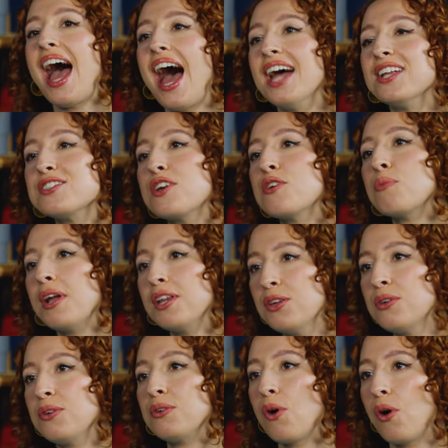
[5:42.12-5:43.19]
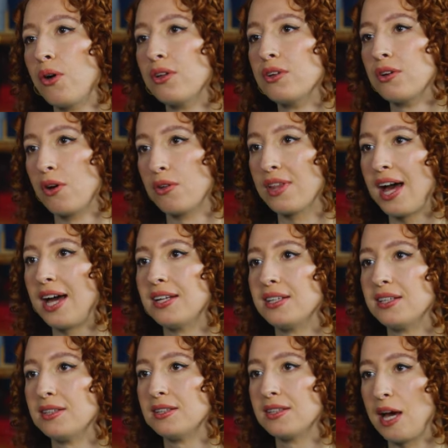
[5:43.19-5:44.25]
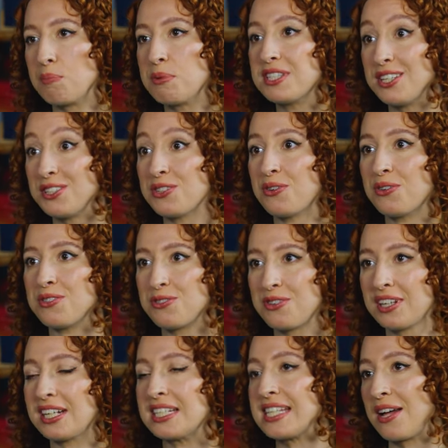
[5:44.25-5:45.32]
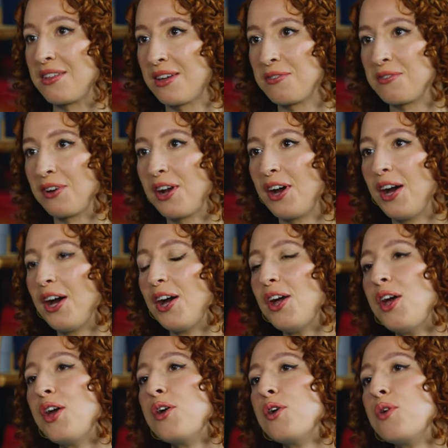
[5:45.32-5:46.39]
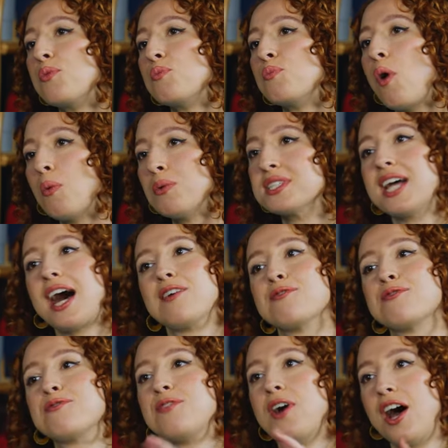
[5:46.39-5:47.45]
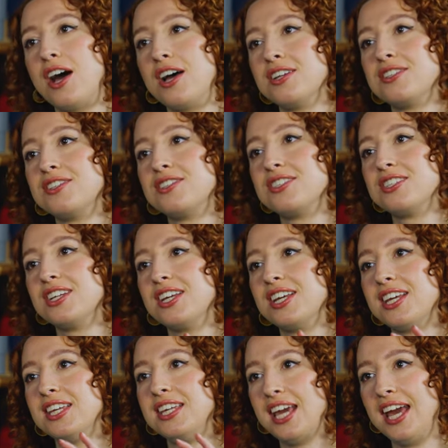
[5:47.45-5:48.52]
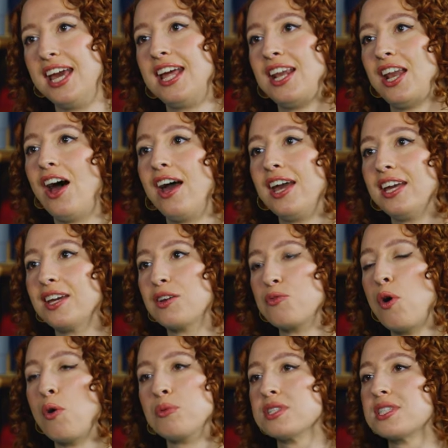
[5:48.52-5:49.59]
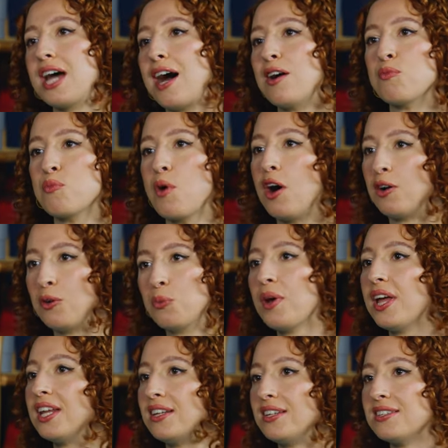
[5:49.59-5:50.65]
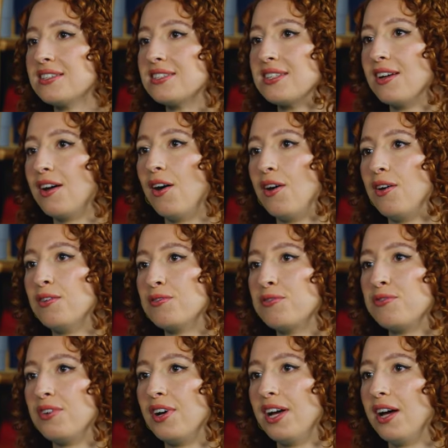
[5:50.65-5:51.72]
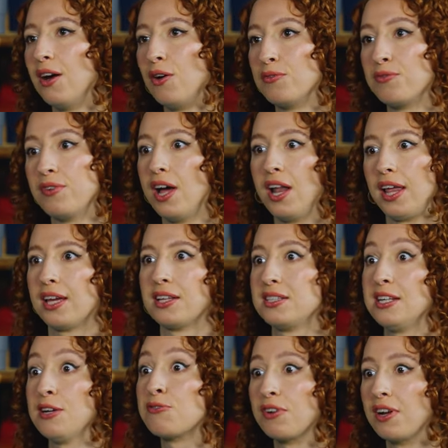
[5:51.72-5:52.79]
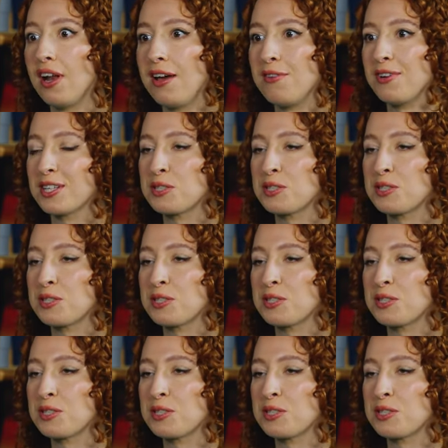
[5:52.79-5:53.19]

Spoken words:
And so when you got that position on Strictly South Africa, what was that first year like? What was that whirlwind of like a different life